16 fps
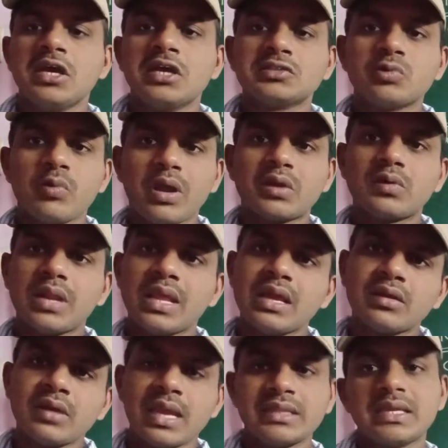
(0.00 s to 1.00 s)
So we have to
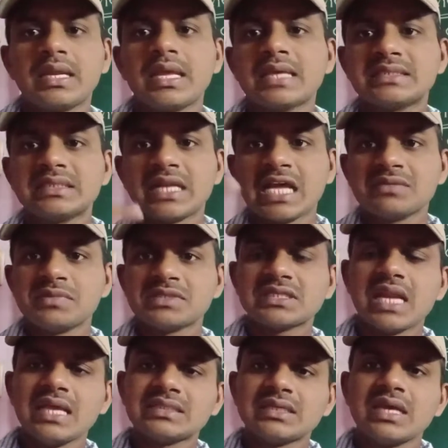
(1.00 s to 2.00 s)
take either AC
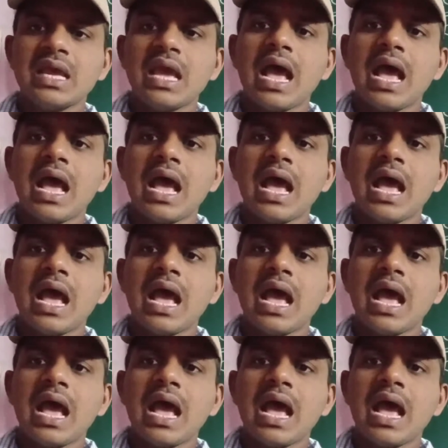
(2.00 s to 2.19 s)
transmission lines